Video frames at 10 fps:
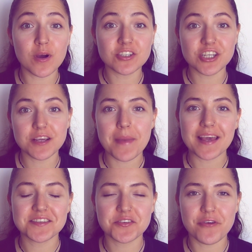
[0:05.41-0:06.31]
watching
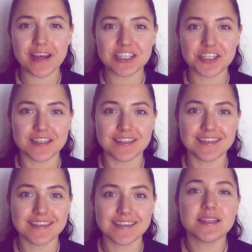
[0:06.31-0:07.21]
Meg's
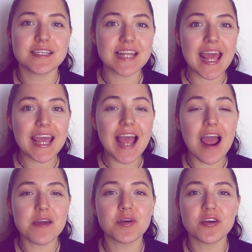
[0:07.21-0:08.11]
Creations. Today
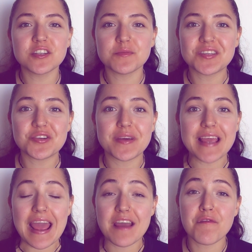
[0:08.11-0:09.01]
I'm going to be
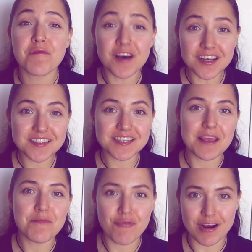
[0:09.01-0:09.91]
doing a first
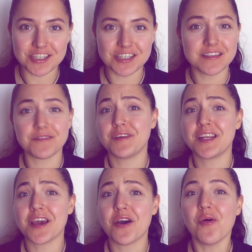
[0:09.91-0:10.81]
impressions
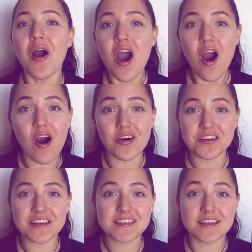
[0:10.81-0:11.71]
video
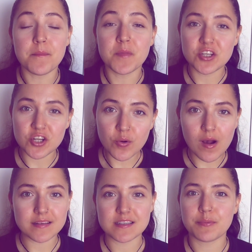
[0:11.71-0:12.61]
on some new
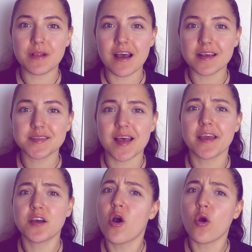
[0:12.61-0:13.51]
art supplies that
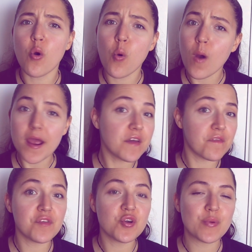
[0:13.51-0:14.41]
I got quite a
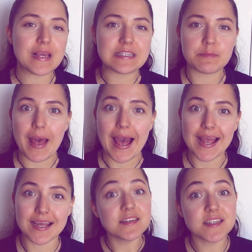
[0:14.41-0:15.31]
few weeks
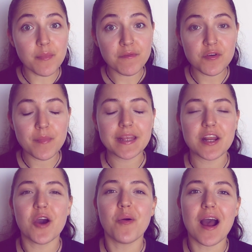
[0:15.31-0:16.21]
back. As some of you may
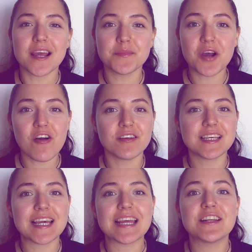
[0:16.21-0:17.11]
know, I am
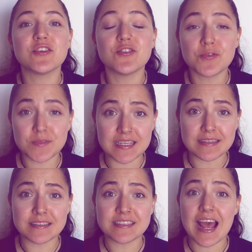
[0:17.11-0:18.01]
currently in New
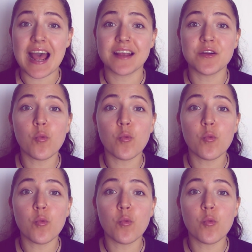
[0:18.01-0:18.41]
Zealand, and